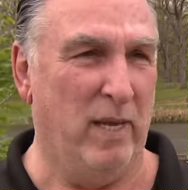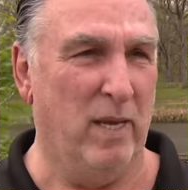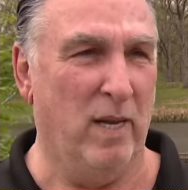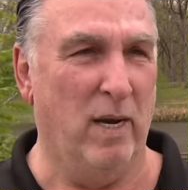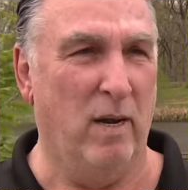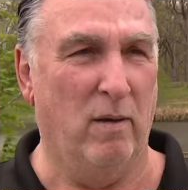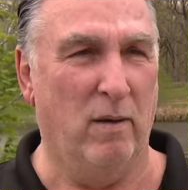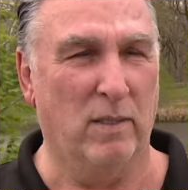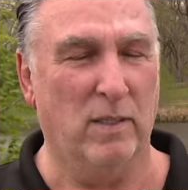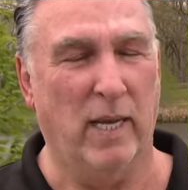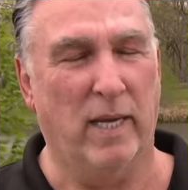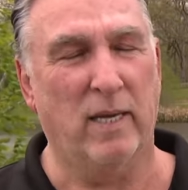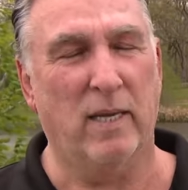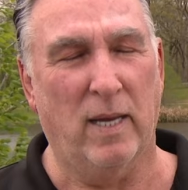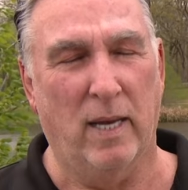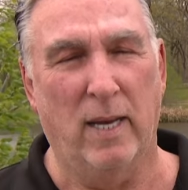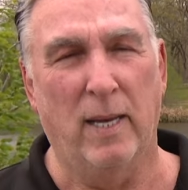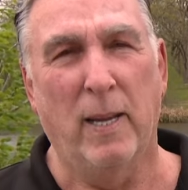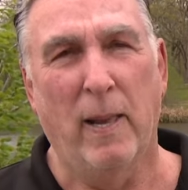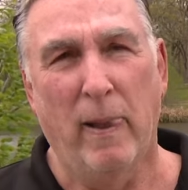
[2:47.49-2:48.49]
You know, it's like,
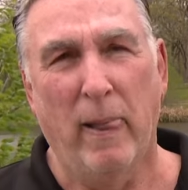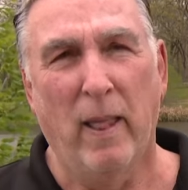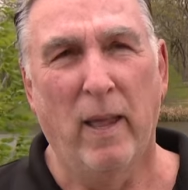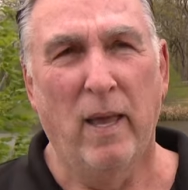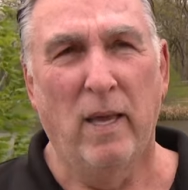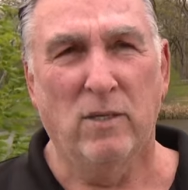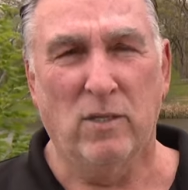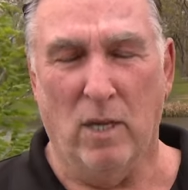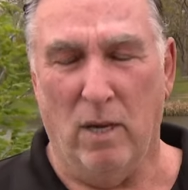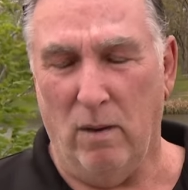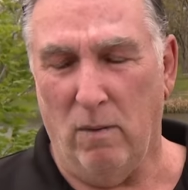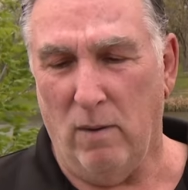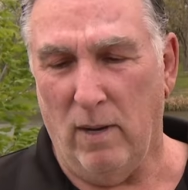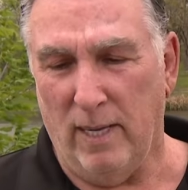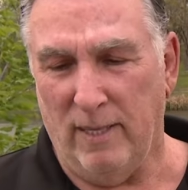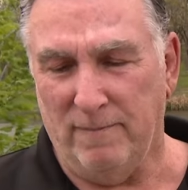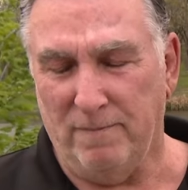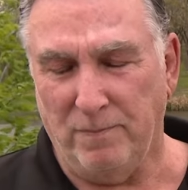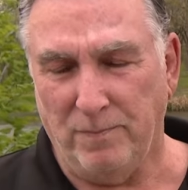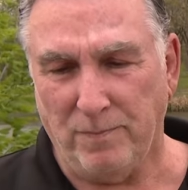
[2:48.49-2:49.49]
uh, so
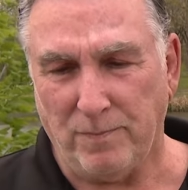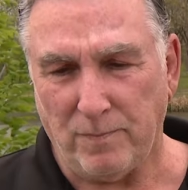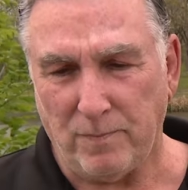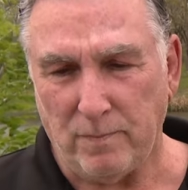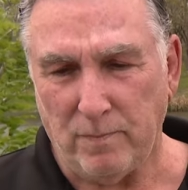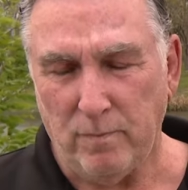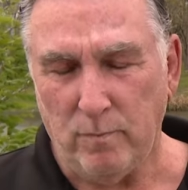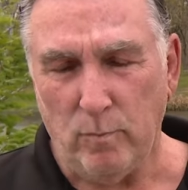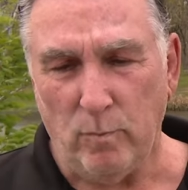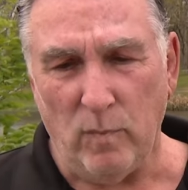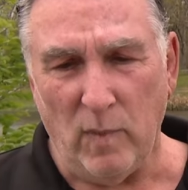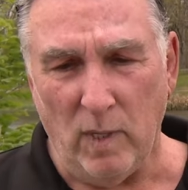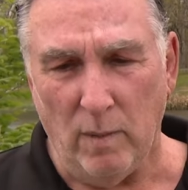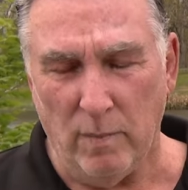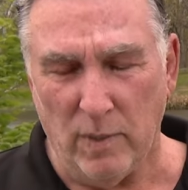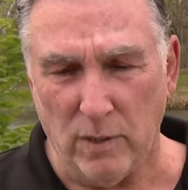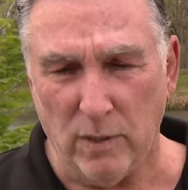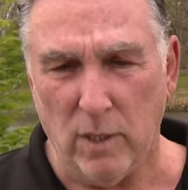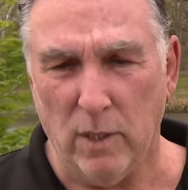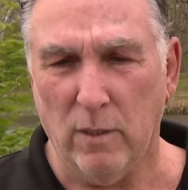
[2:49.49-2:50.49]
um,
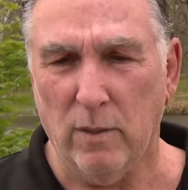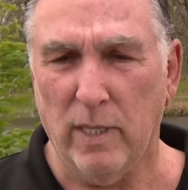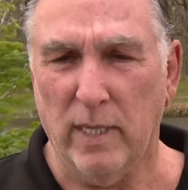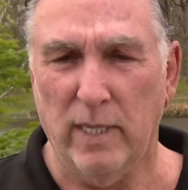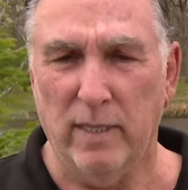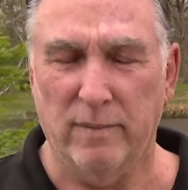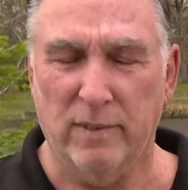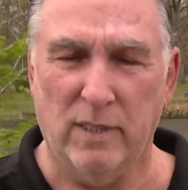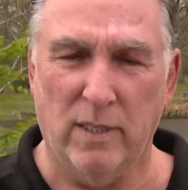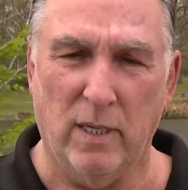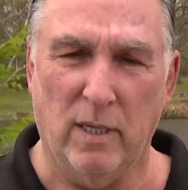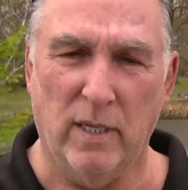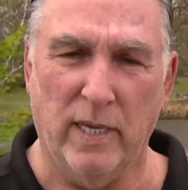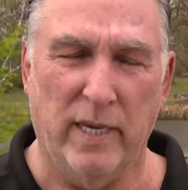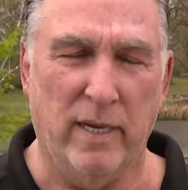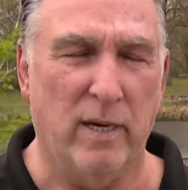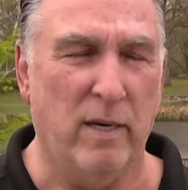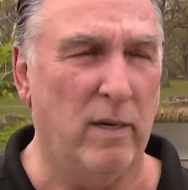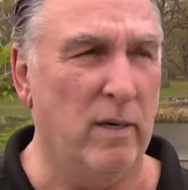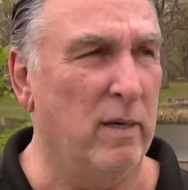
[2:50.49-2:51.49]
Missouri is still
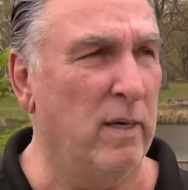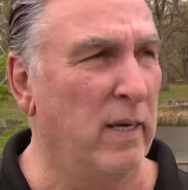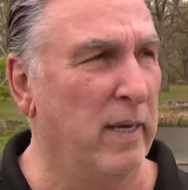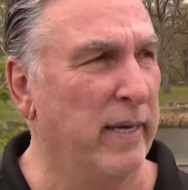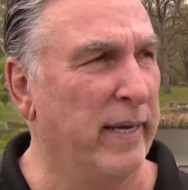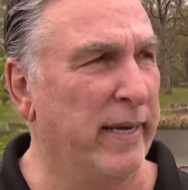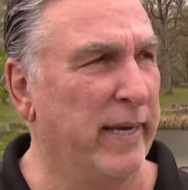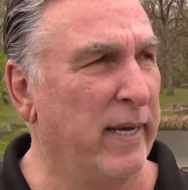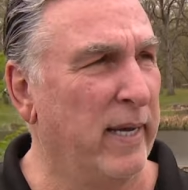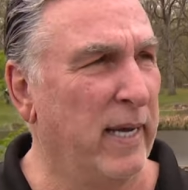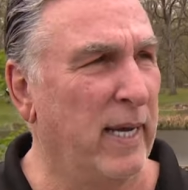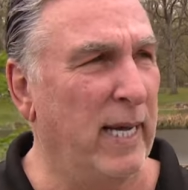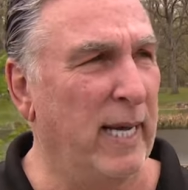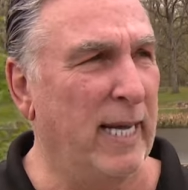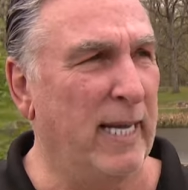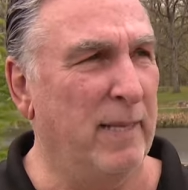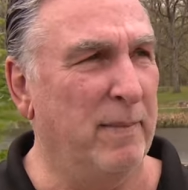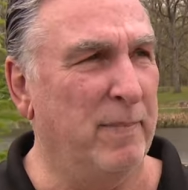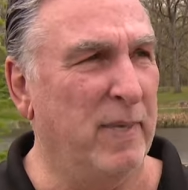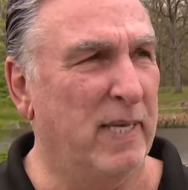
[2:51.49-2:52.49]
here,
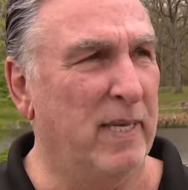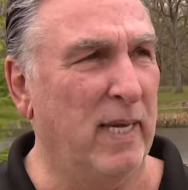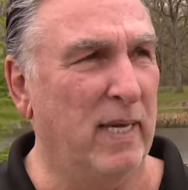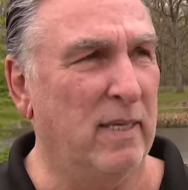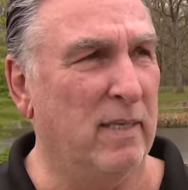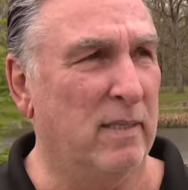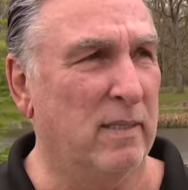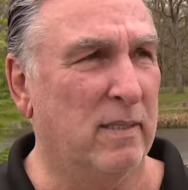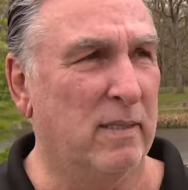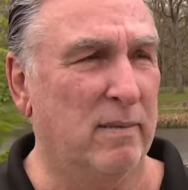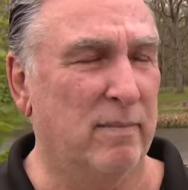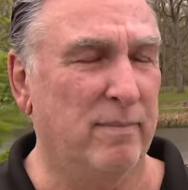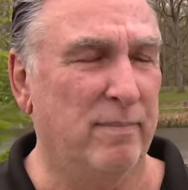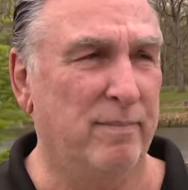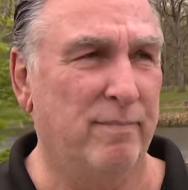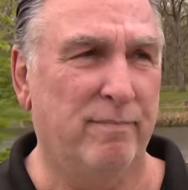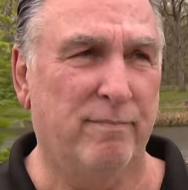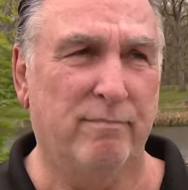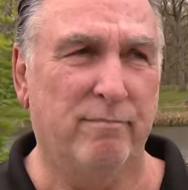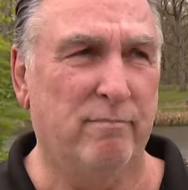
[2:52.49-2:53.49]
and because,
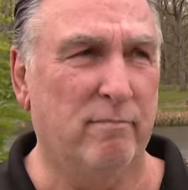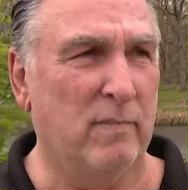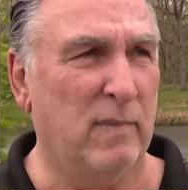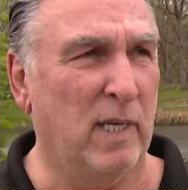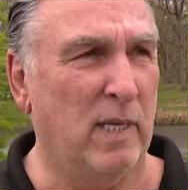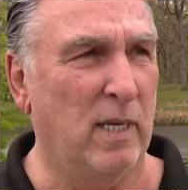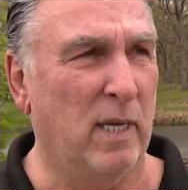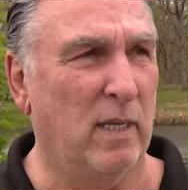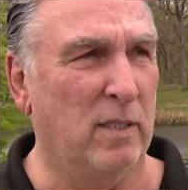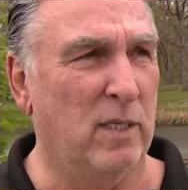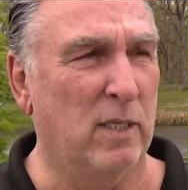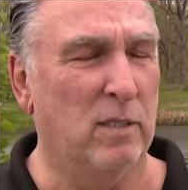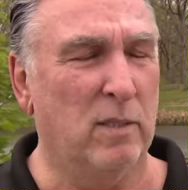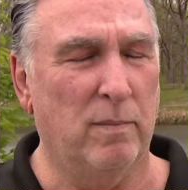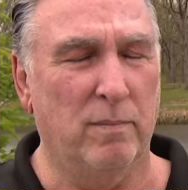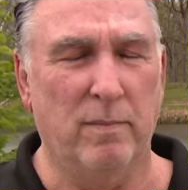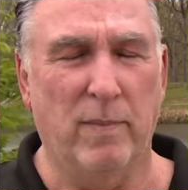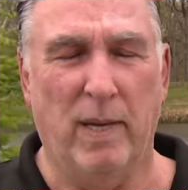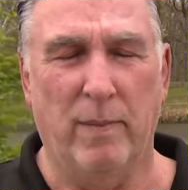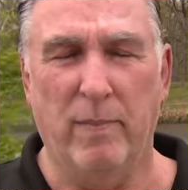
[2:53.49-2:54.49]
you know, just
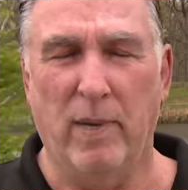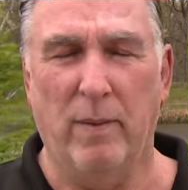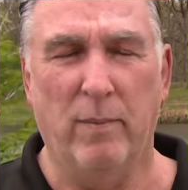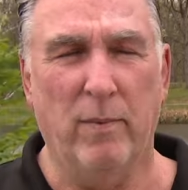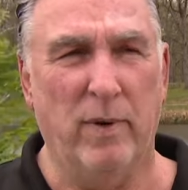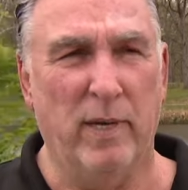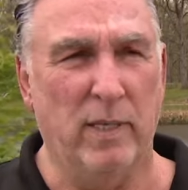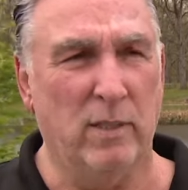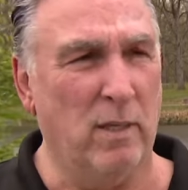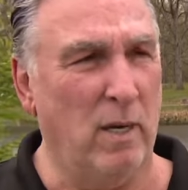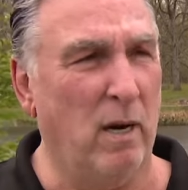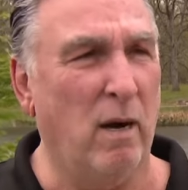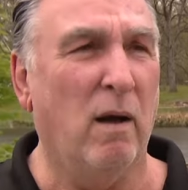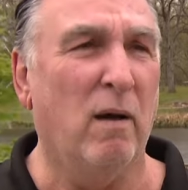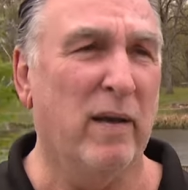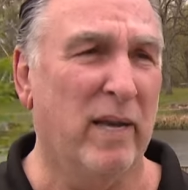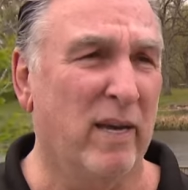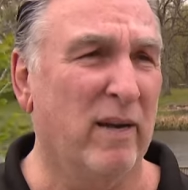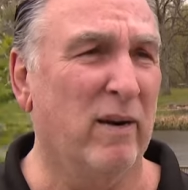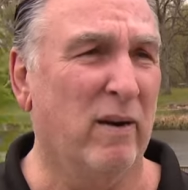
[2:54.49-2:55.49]
my memories are all
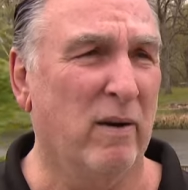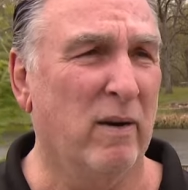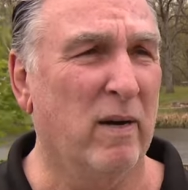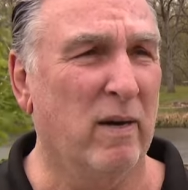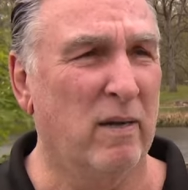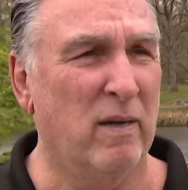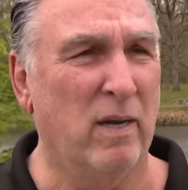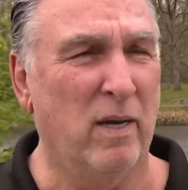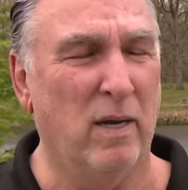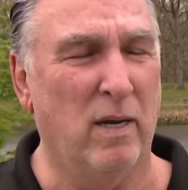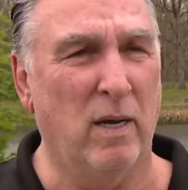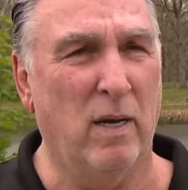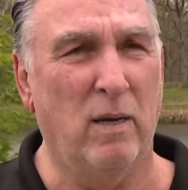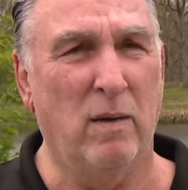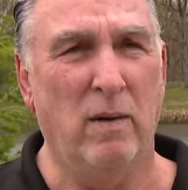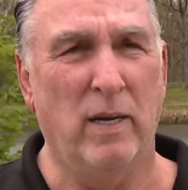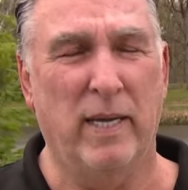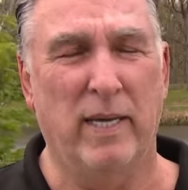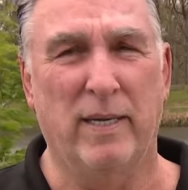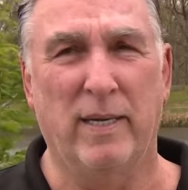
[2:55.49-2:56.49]
here you yeah. know.
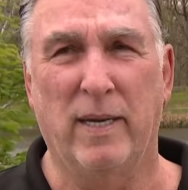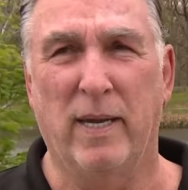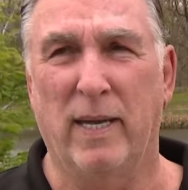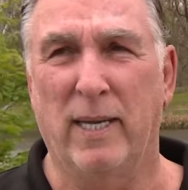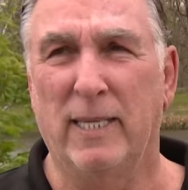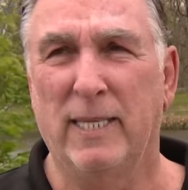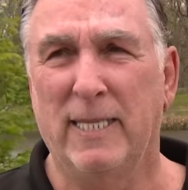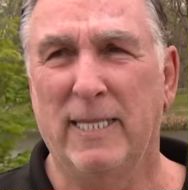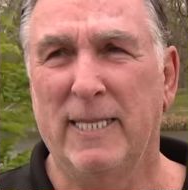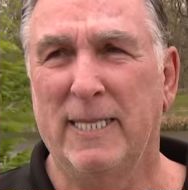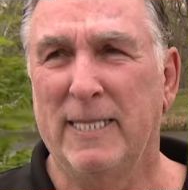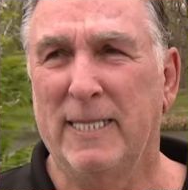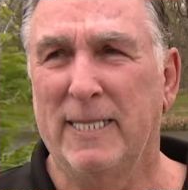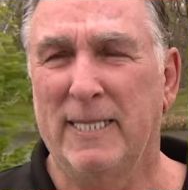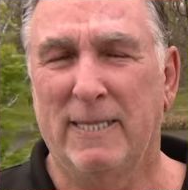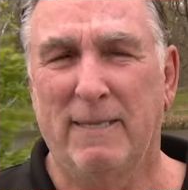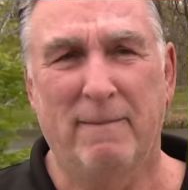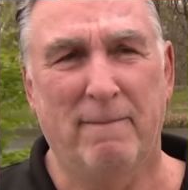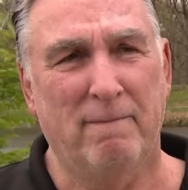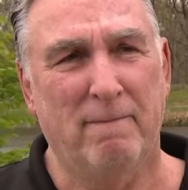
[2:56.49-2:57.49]
And uh,
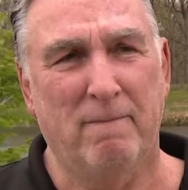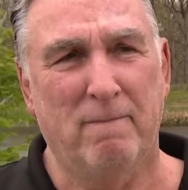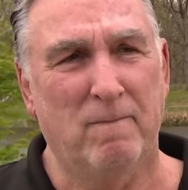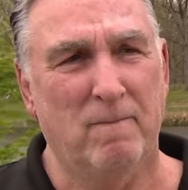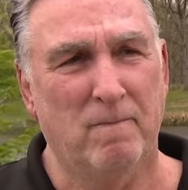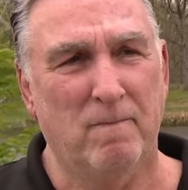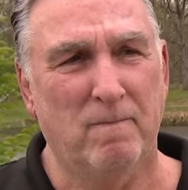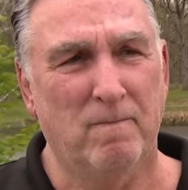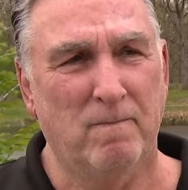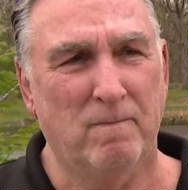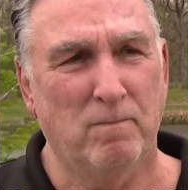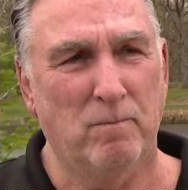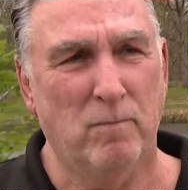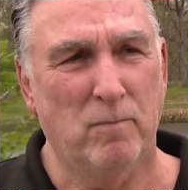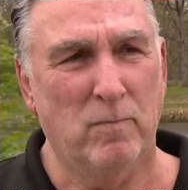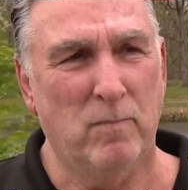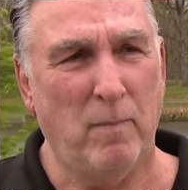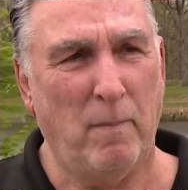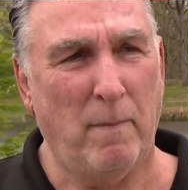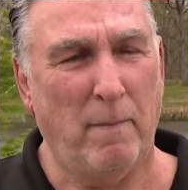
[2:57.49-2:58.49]
he he loved
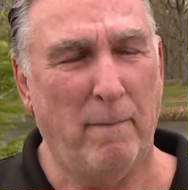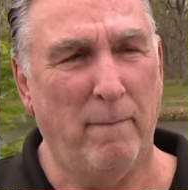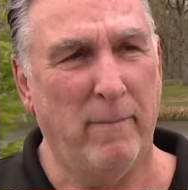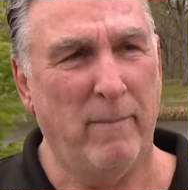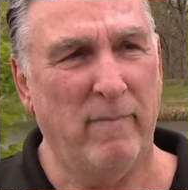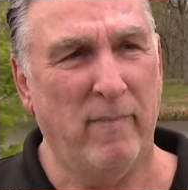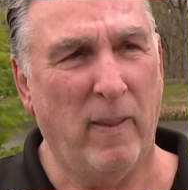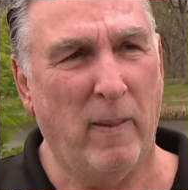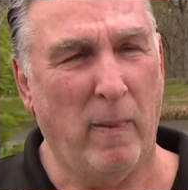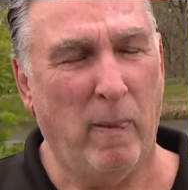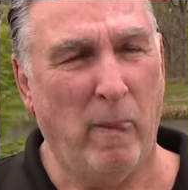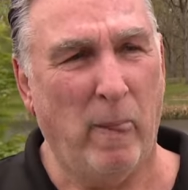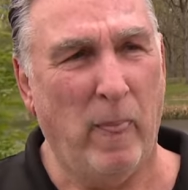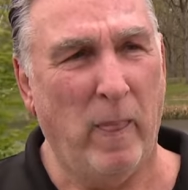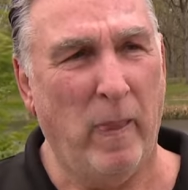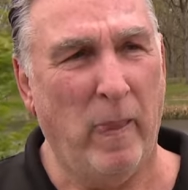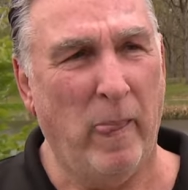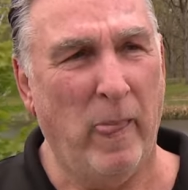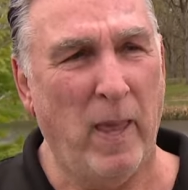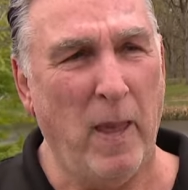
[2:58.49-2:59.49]
you, even
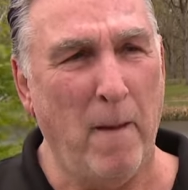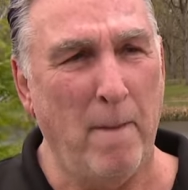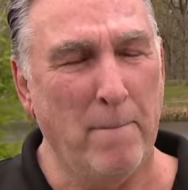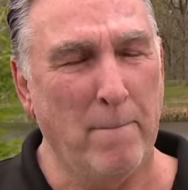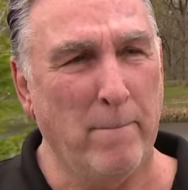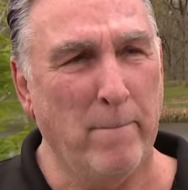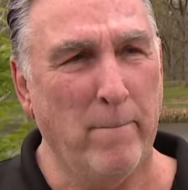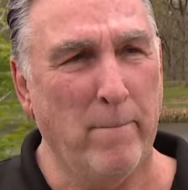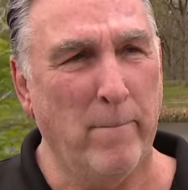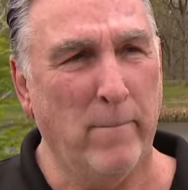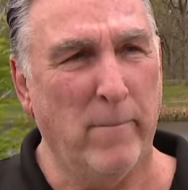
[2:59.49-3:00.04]
though you weren't